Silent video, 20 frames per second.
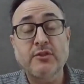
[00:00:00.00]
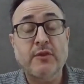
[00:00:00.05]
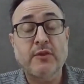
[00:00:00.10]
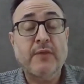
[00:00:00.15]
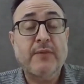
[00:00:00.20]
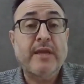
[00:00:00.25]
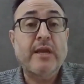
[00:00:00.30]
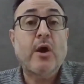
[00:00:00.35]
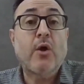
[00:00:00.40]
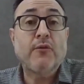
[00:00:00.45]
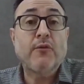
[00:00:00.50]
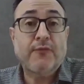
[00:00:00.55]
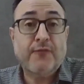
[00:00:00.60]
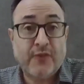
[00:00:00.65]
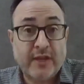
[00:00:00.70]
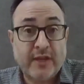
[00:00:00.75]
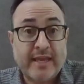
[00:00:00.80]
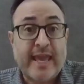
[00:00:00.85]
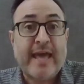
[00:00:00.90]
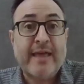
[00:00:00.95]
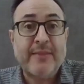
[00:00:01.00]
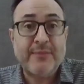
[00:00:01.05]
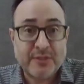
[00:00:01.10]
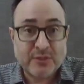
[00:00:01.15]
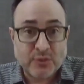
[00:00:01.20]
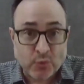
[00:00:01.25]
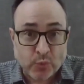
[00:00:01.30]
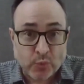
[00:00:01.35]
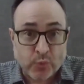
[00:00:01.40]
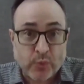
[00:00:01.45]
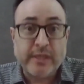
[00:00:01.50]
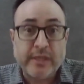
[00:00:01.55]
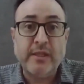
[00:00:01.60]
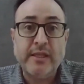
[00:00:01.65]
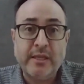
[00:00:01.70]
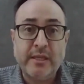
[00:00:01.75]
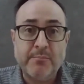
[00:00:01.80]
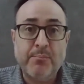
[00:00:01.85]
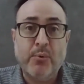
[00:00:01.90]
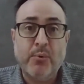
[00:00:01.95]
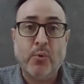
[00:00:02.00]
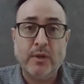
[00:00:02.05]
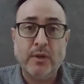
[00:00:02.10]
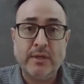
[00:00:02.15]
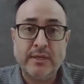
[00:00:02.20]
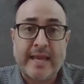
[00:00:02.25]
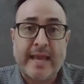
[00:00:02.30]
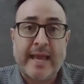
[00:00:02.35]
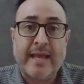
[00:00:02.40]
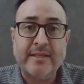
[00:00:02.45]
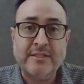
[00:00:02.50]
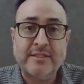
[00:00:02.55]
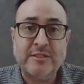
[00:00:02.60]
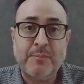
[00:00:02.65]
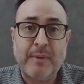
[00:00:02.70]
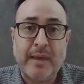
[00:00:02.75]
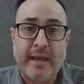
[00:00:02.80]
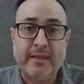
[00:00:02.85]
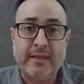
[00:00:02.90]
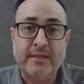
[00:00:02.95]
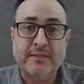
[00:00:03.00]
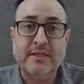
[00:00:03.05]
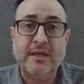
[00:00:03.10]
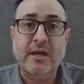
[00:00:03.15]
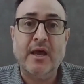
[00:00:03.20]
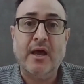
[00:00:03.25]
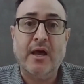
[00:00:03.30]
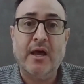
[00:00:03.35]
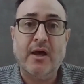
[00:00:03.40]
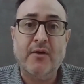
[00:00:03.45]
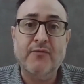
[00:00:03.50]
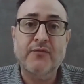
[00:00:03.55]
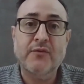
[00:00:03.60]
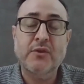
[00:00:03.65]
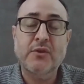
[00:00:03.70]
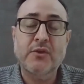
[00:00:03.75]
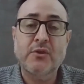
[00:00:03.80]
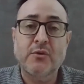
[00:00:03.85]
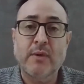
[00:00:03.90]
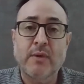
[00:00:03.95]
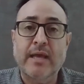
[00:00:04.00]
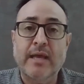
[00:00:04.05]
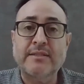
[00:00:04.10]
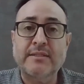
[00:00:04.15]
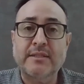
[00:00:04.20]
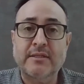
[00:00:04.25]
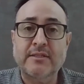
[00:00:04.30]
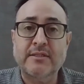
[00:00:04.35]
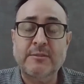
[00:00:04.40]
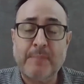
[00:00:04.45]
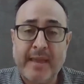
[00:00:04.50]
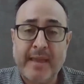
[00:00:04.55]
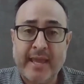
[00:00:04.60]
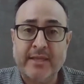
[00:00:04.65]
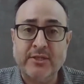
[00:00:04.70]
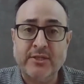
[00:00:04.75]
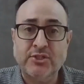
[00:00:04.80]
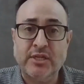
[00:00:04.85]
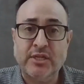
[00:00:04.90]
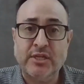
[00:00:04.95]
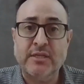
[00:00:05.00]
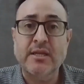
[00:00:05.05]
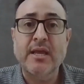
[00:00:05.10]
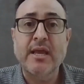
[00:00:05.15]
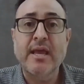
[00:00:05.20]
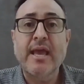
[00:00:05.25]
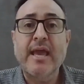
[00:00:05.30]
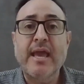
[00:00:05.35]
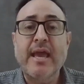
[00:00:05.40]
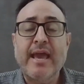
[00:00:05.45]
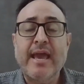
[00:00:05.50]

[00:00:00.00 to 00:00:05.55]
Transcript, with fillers: so that they don't forget this really important aspect of US expansion,